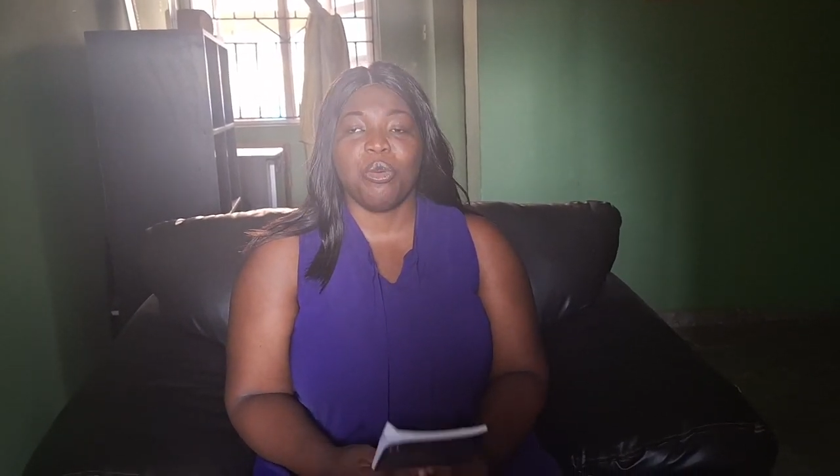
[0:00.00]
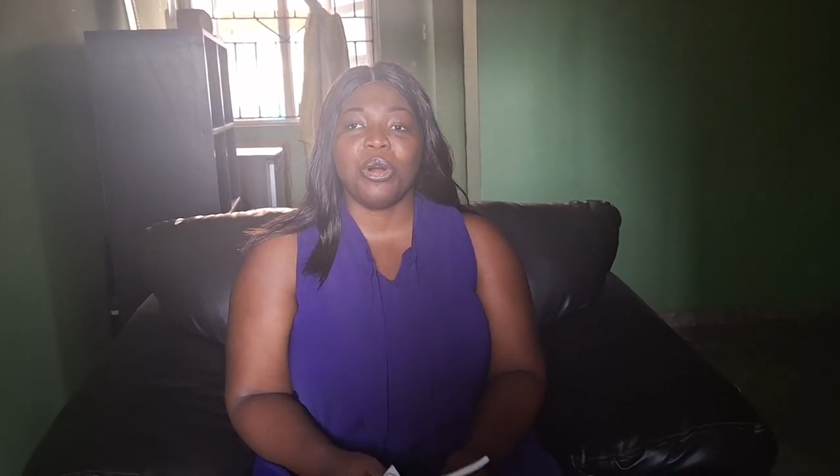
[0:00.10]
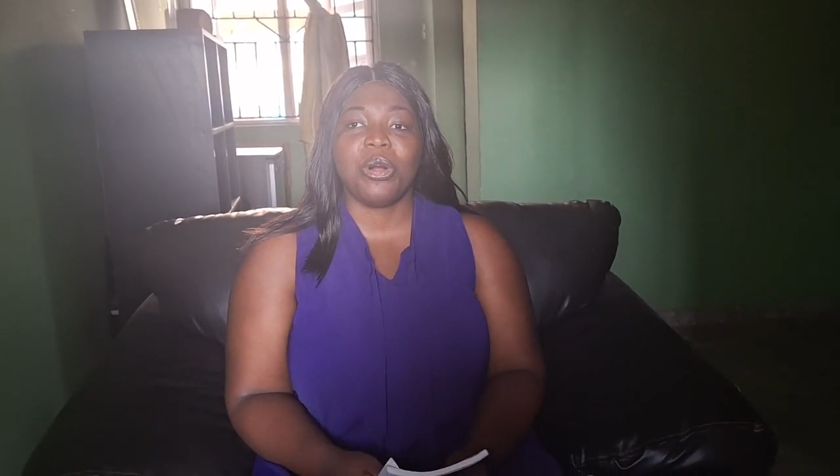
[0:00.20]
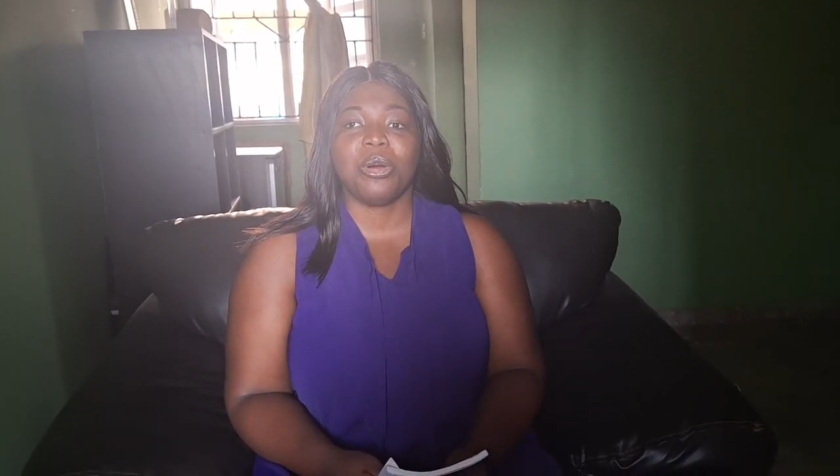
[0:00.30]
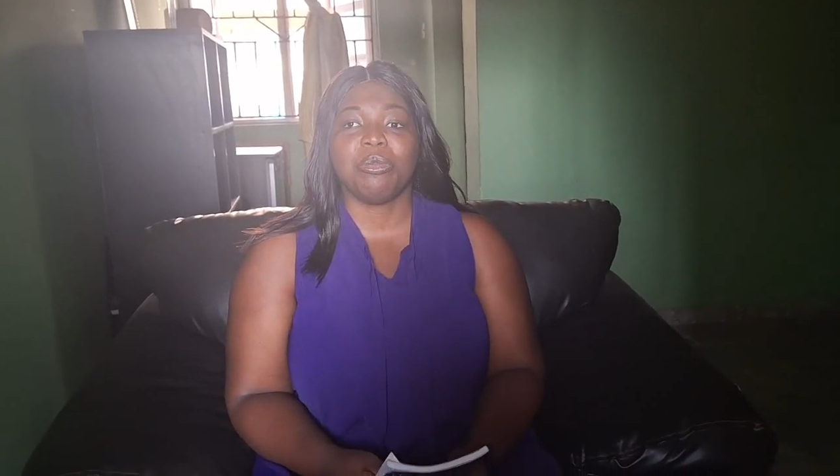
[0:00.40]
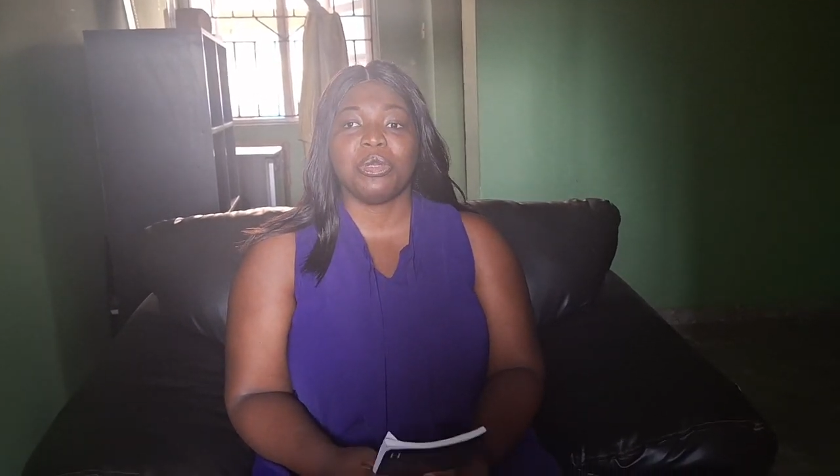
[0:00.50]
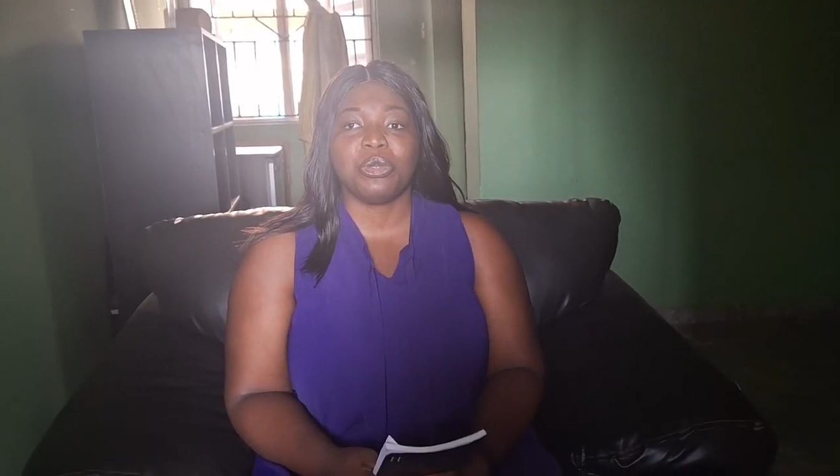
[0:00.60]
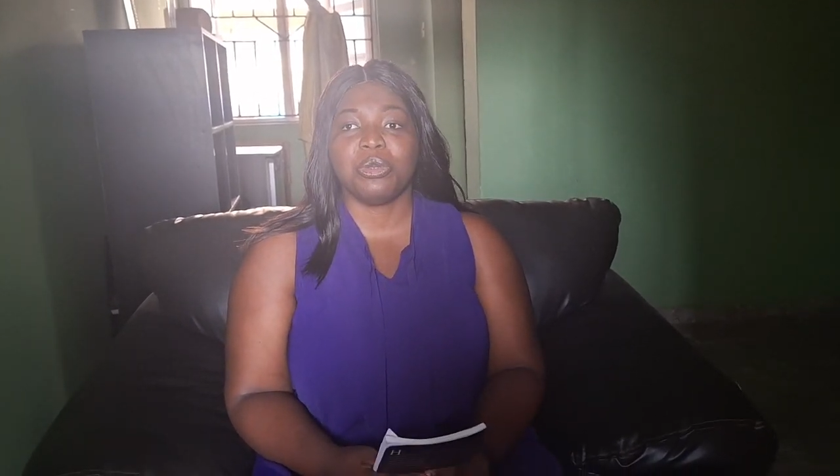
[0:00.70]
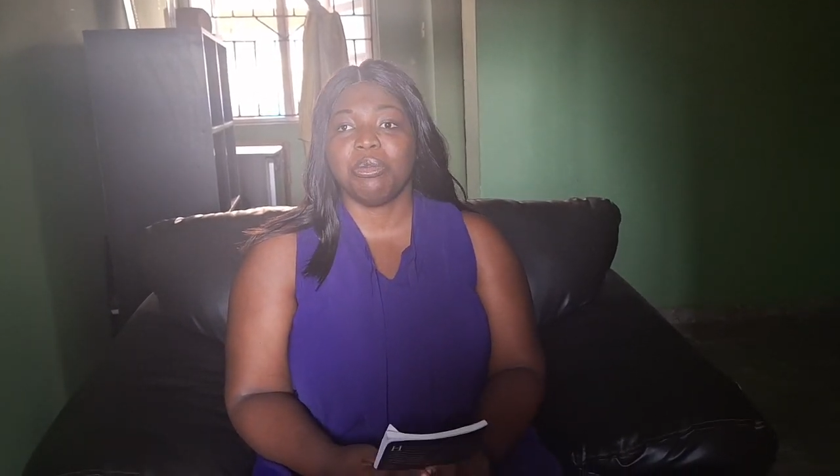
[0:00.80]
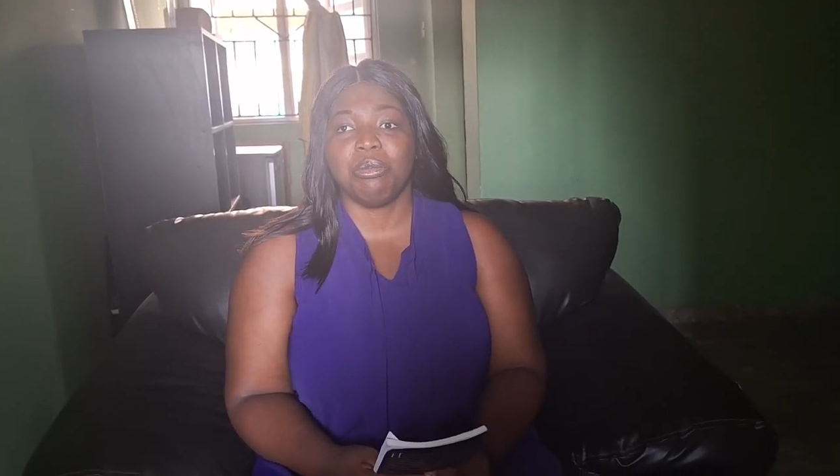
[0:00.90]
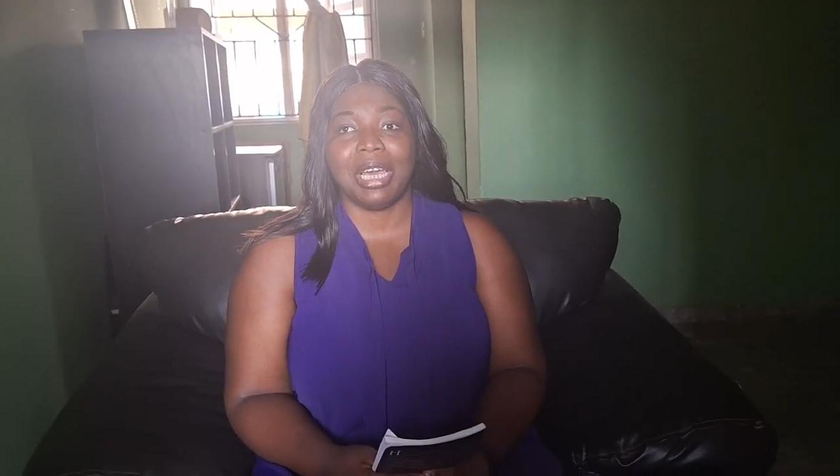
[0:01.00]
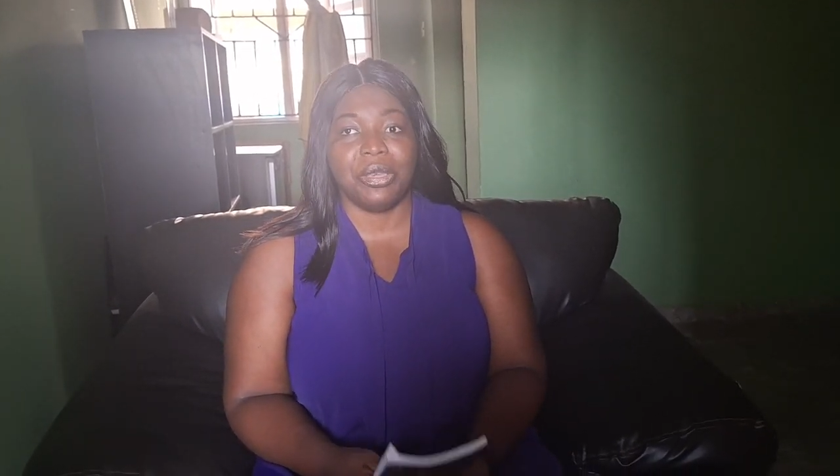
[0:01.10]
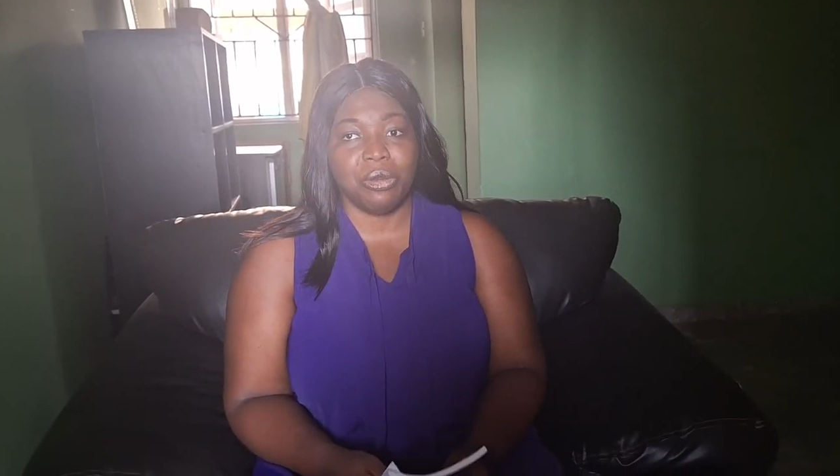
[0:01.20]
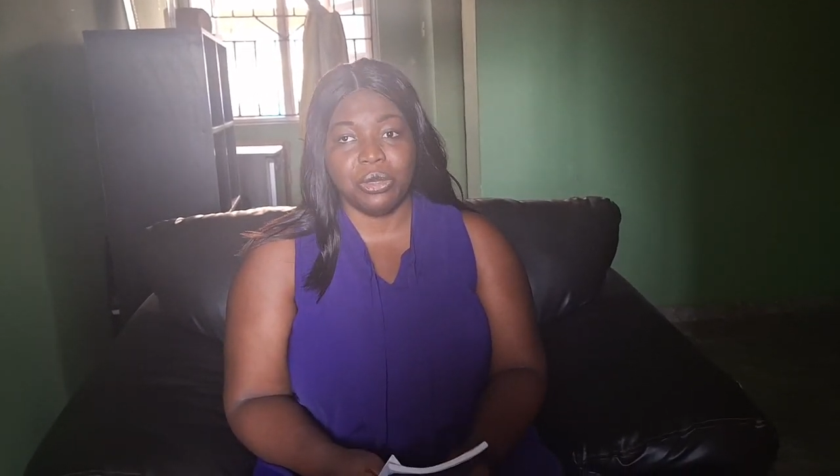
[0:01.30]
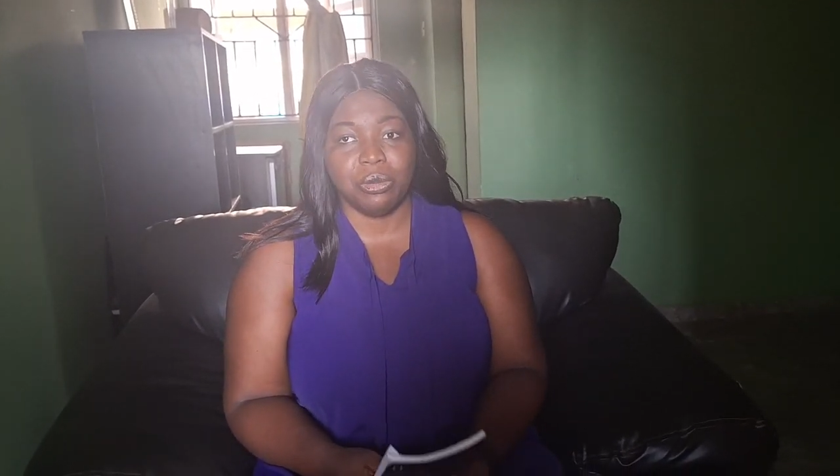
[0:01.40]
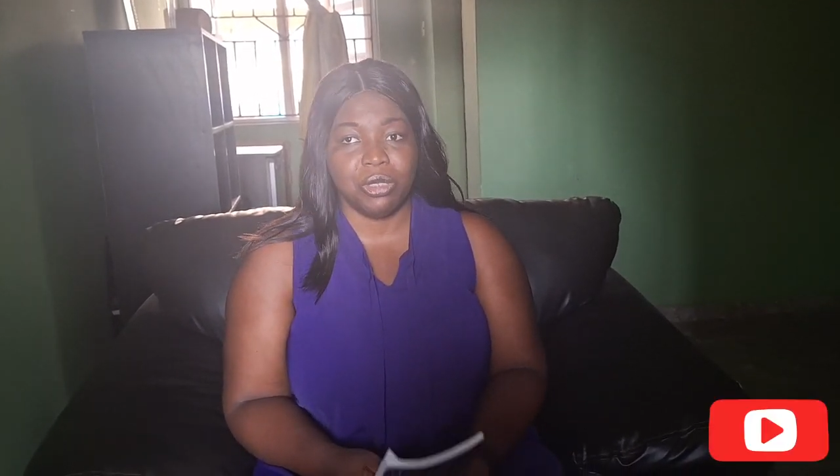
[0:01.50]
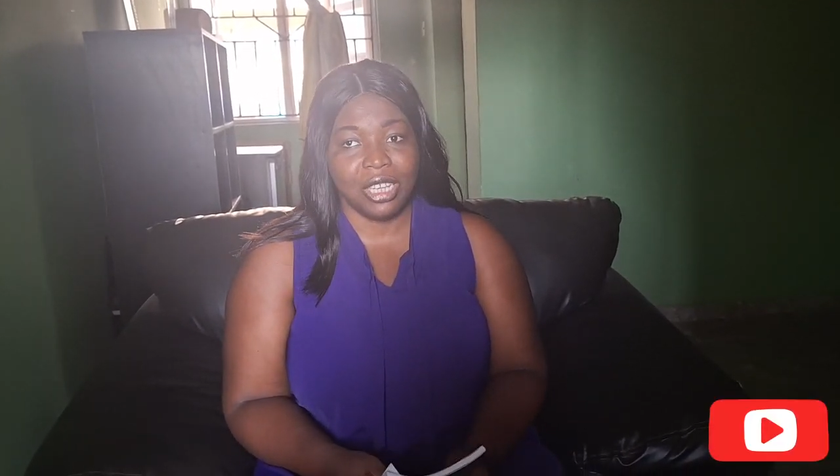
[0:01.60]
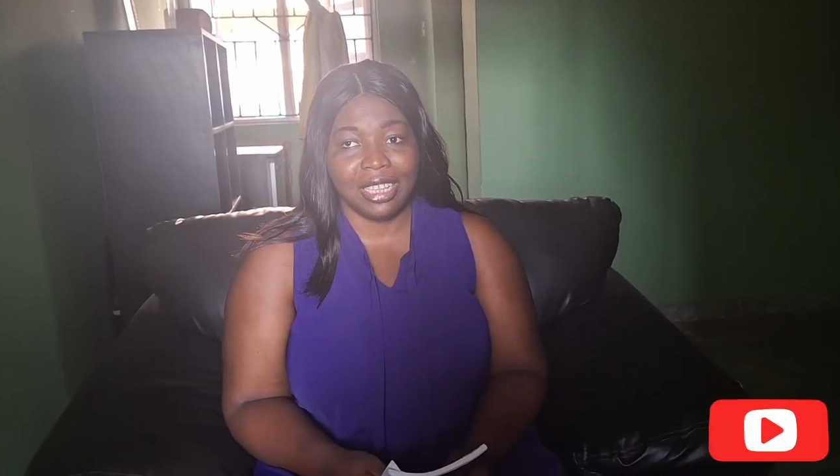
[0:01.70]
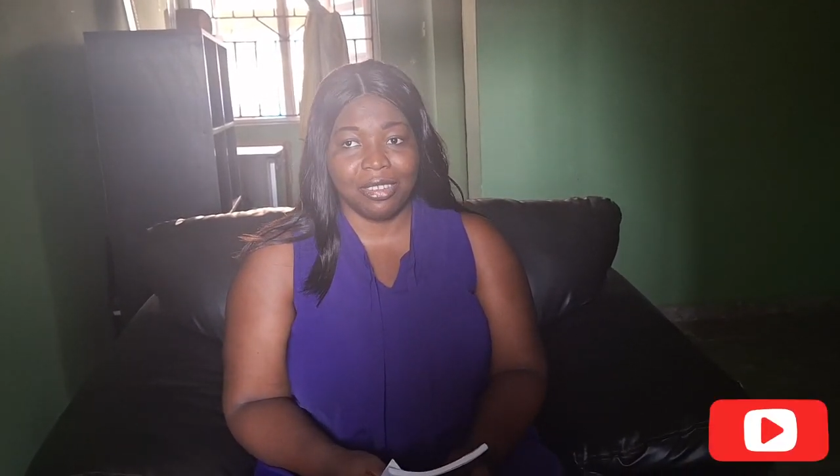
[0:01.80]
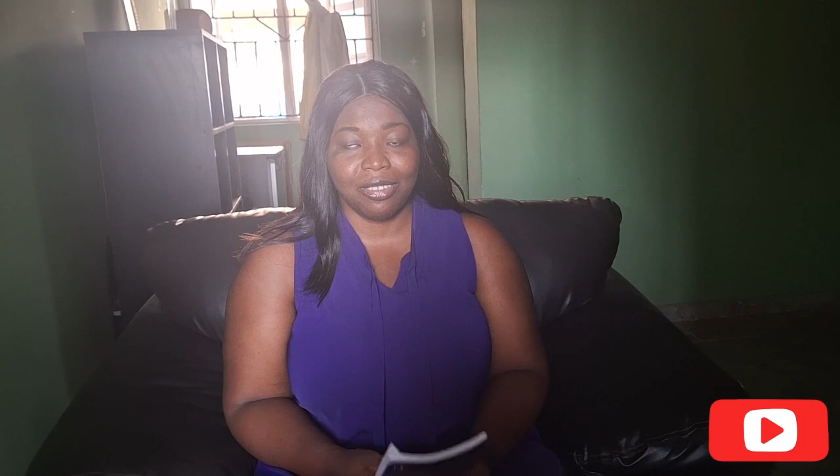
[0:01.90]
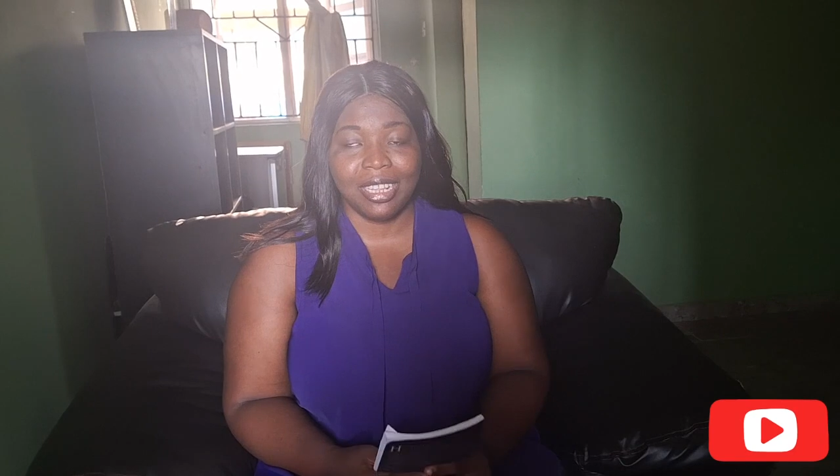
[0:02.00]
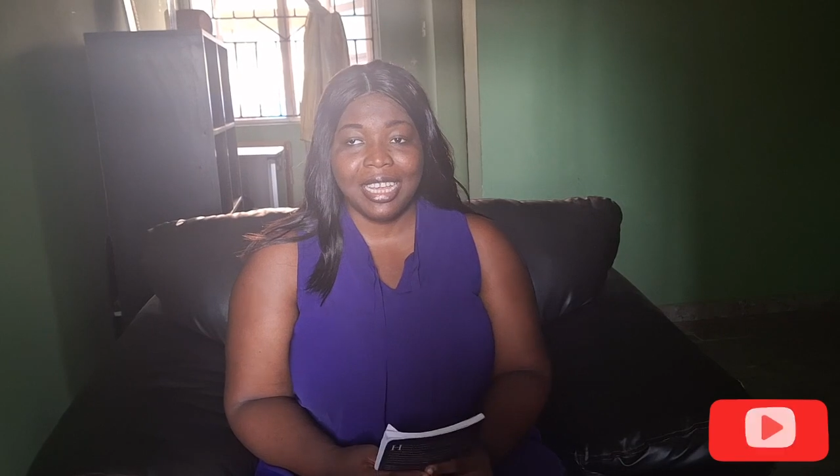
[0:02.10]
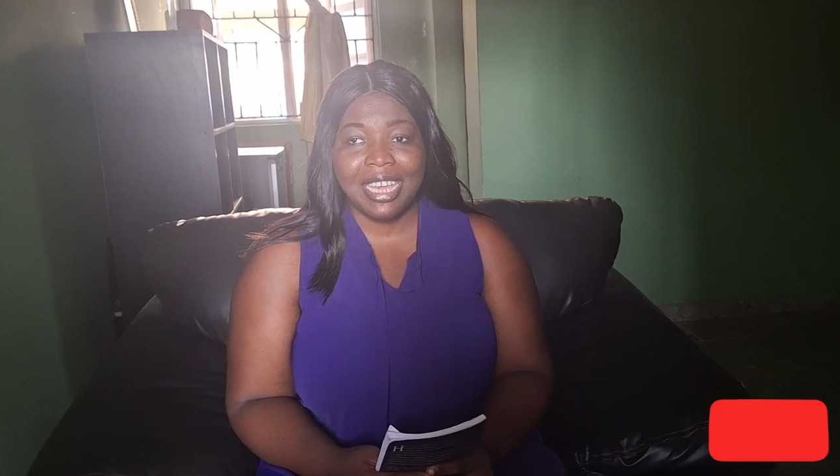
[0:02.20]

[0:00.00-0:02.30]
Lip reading: Welcome to my YouTube channel,